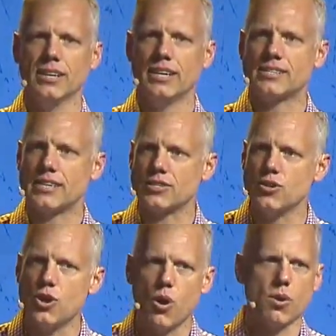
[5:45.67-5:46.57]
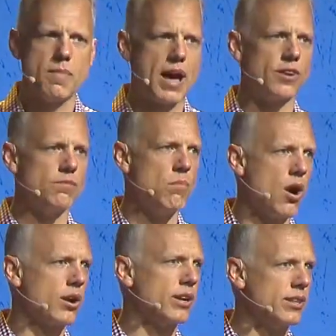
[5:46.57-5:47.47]
he says, No amount of
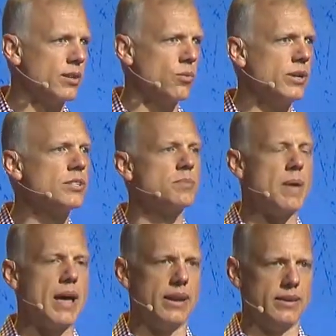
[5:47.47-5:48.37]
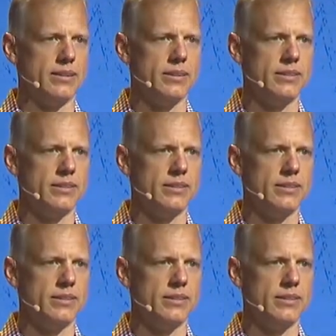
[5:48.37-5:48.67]
marketing that we spend,